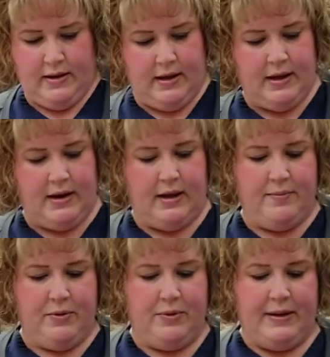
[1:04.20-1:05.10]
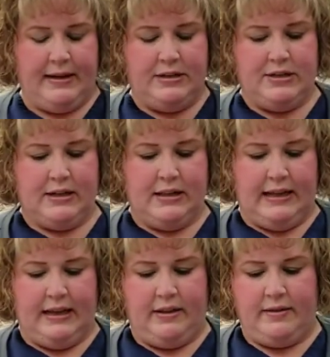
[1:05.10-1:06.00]
and I'm going to
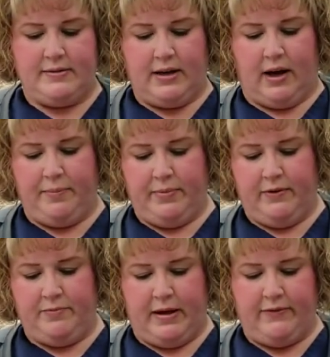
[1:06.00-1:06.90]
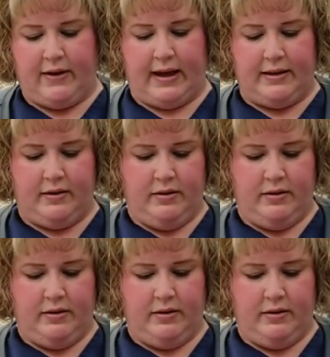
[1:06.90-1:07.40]
clean the top of my vial.